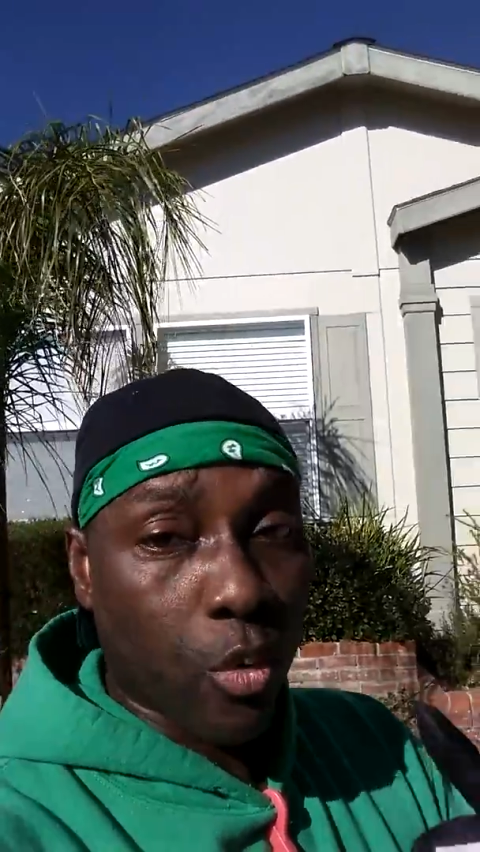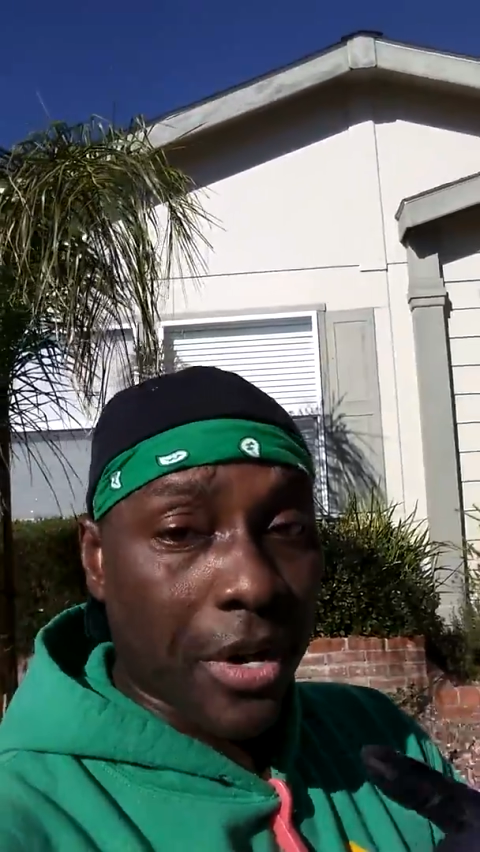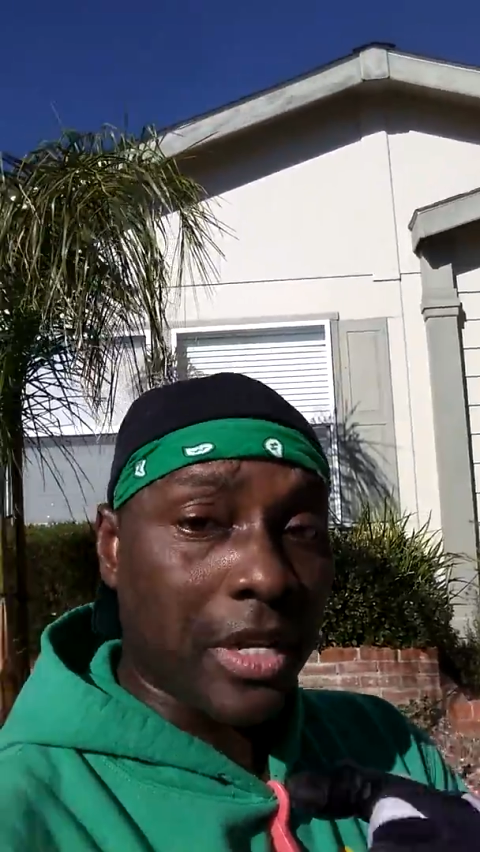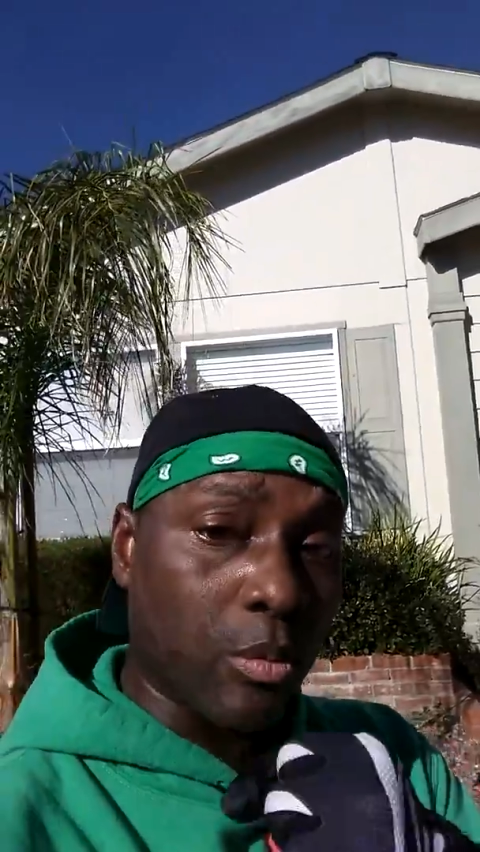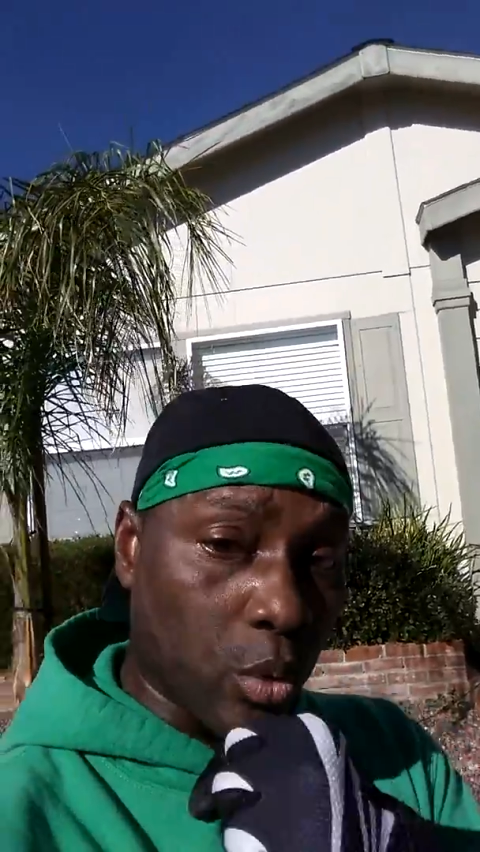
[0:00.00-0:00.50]

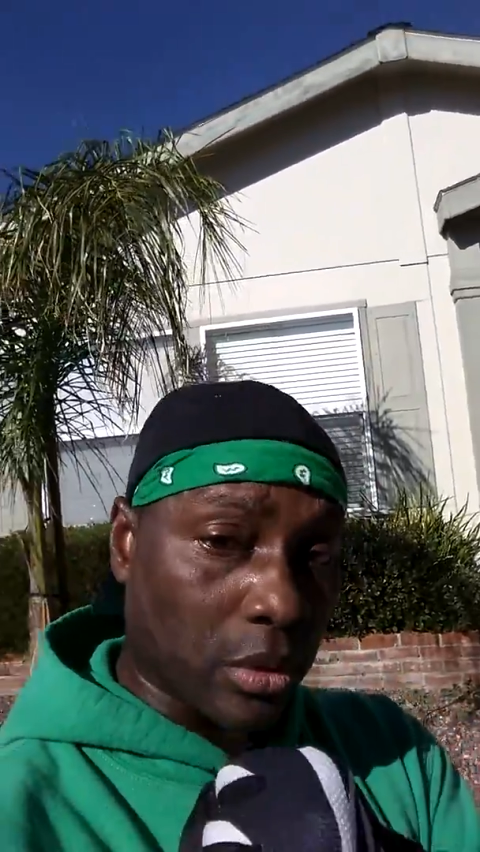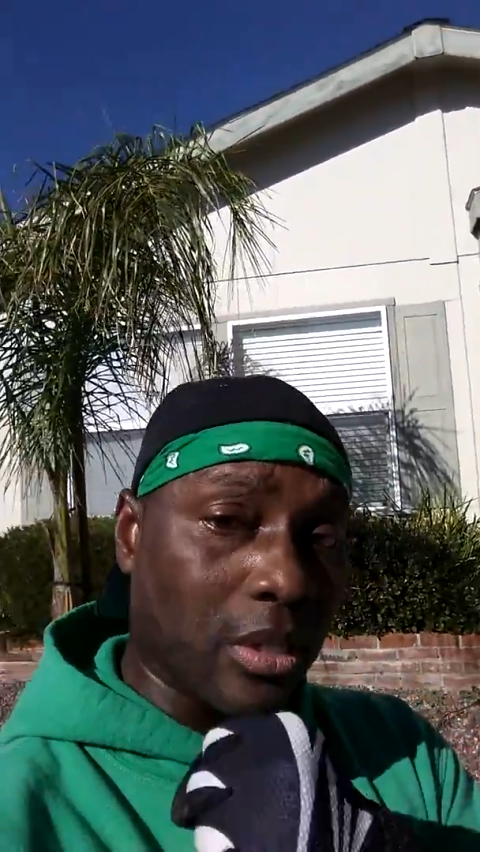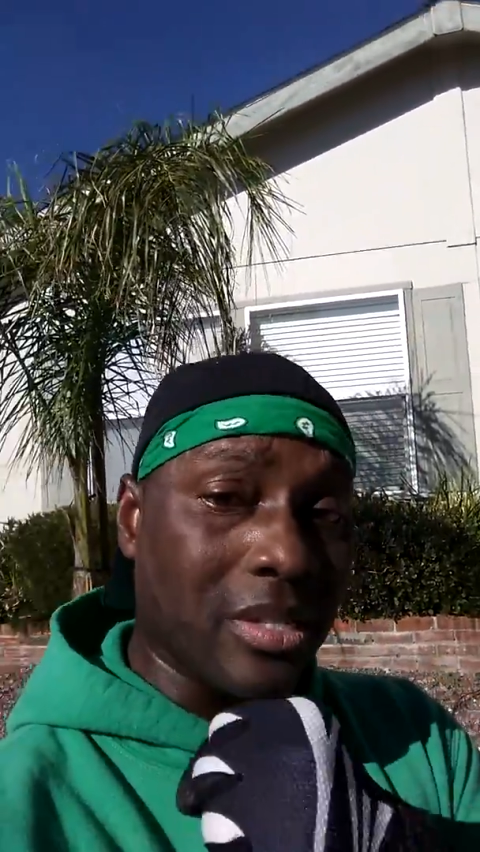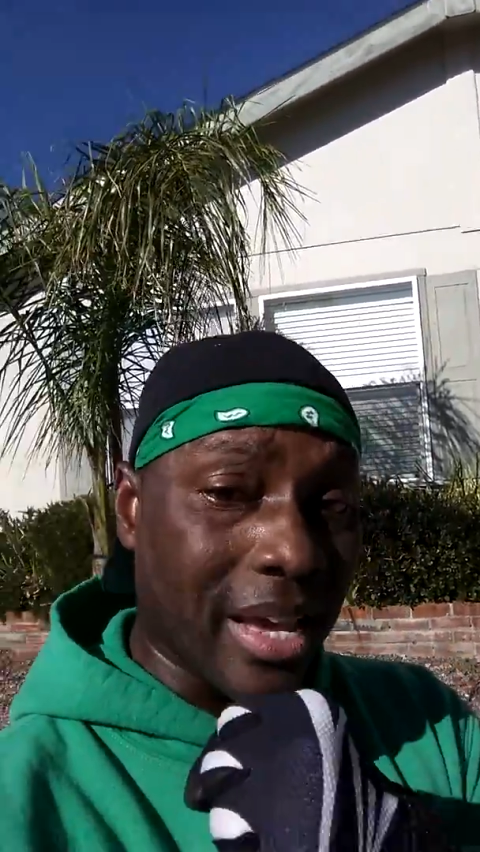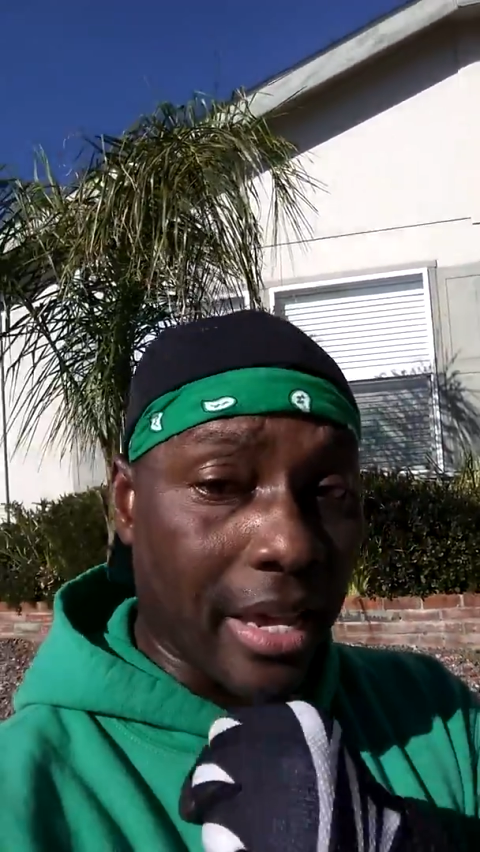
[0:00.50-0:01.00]
cranium with
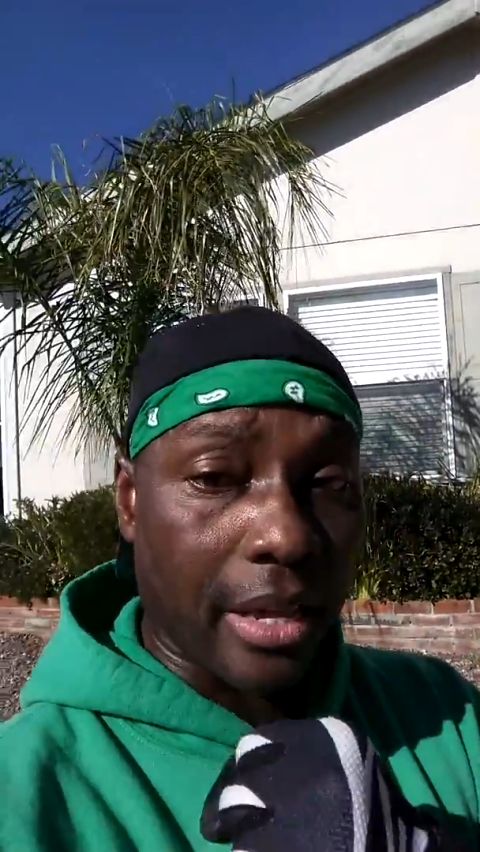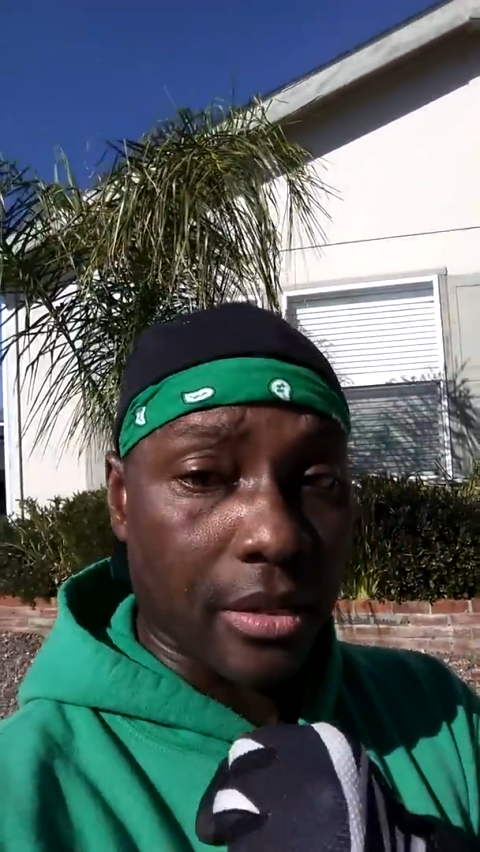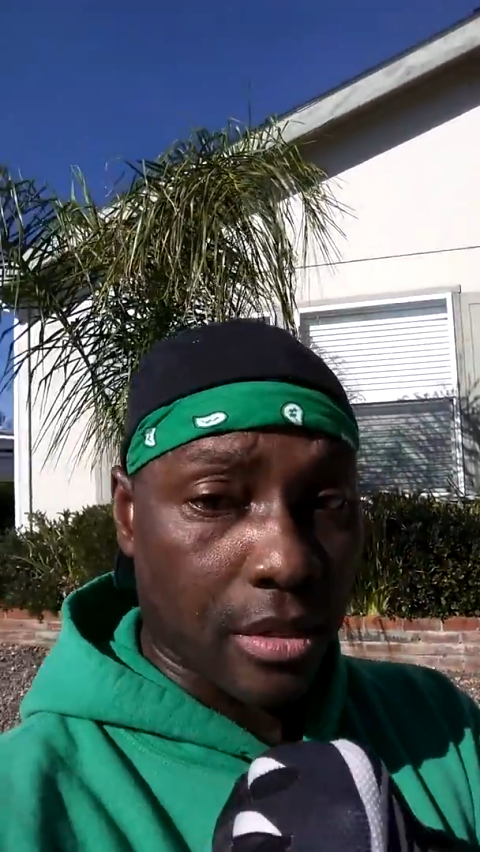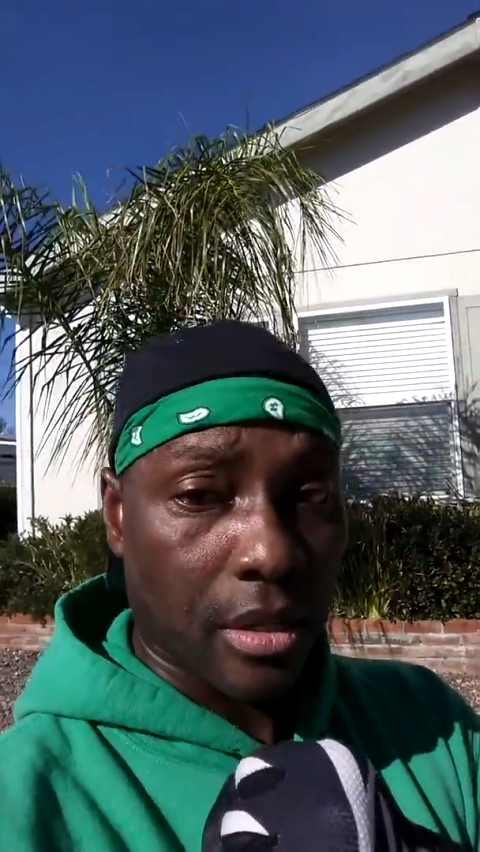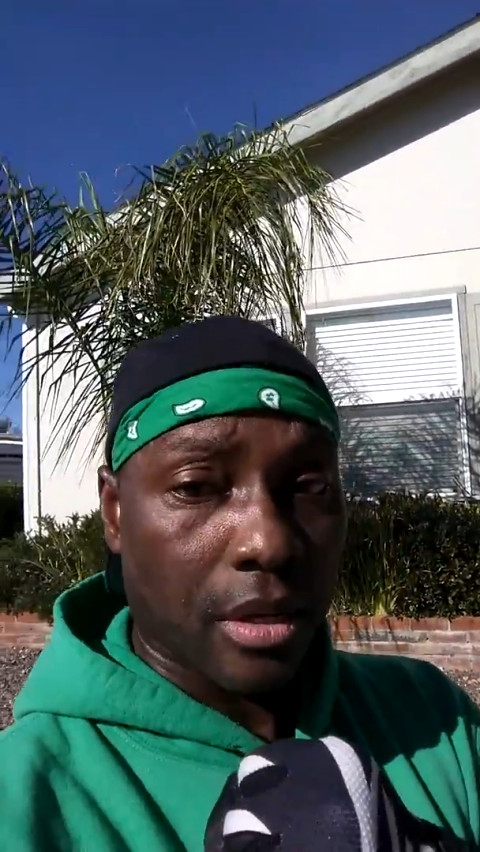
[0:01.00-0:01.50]
these
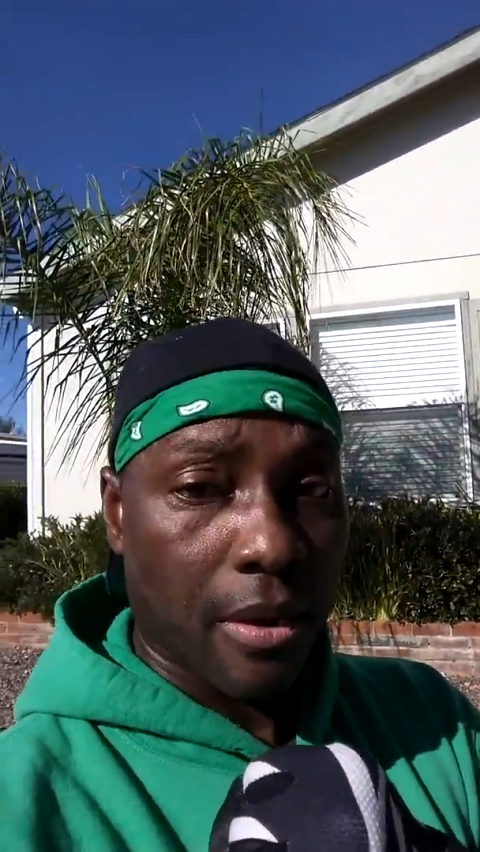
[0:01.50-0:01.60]
hands.